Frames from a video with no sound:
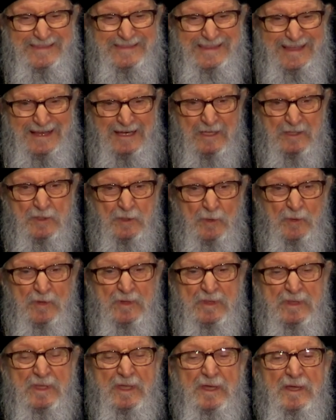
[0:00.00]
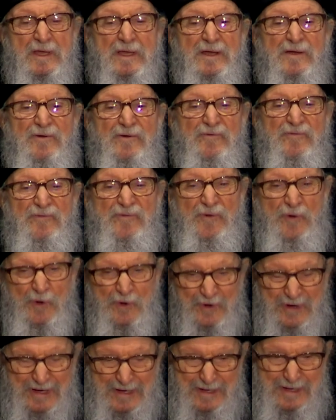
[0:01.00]
dealt with
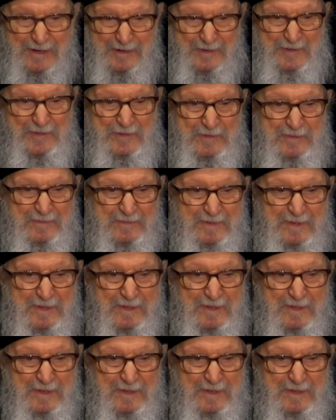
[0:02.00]
foreigners.